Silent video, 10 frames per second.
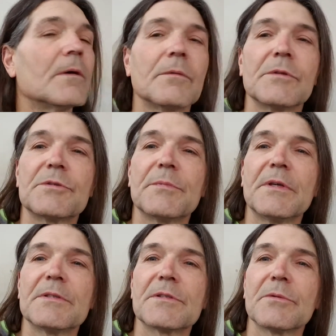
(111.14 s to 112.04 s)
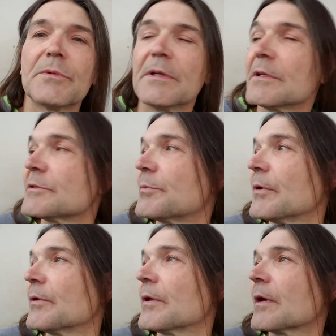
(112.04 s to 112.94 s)
which means the wind is
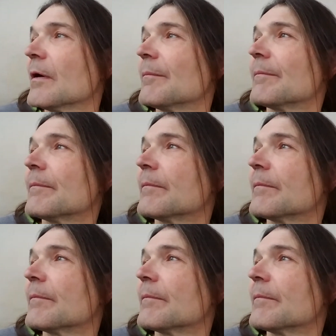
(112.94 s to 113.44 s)
building up.